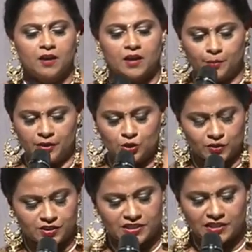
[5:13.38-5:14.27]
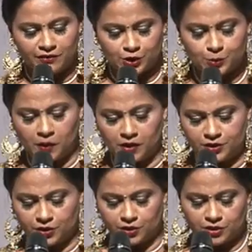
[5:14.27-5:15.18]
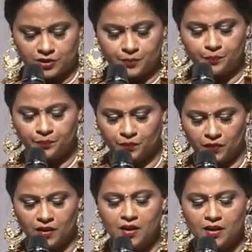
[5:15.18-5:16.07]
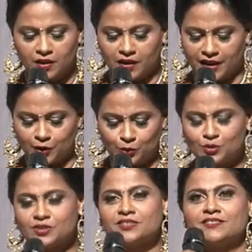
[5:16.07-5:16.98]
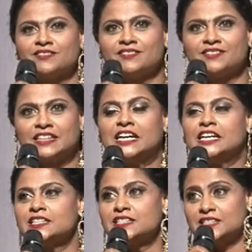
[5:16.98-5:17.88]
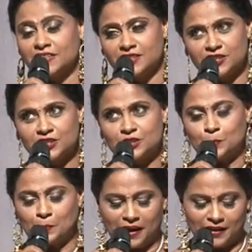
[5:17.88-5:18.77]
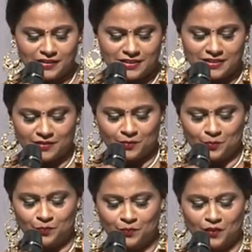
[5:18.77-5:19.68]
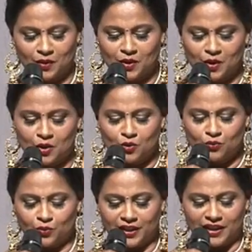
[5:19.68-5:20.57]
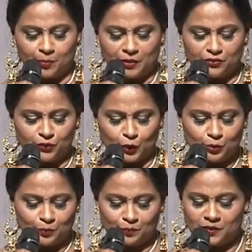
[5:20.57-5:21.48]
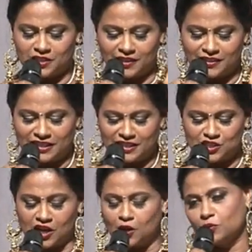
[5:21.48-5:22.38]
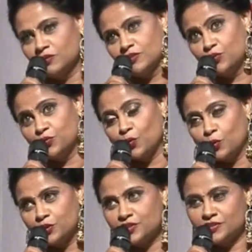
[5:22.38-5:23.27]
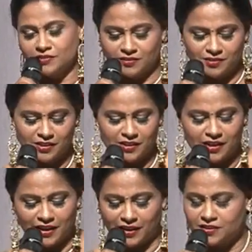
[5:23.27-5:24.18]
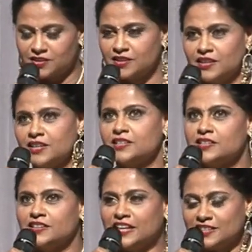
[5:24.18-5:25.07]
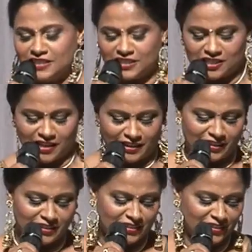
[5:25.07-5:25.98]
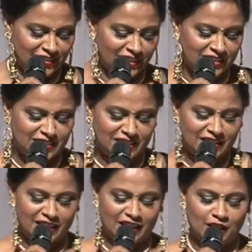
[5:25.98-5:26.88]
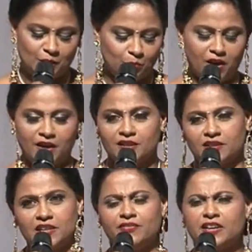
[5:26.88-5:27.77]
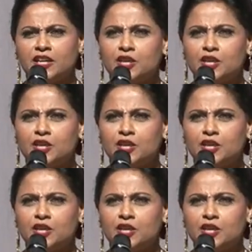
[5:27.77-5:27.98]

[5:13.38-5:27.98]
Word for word: Coming to our silver sponsors, Kairos, Southern Spice, for a yummy food, Chandni Chowk, of course, and Desi Chinese, and Sigri Bar and Grill. Very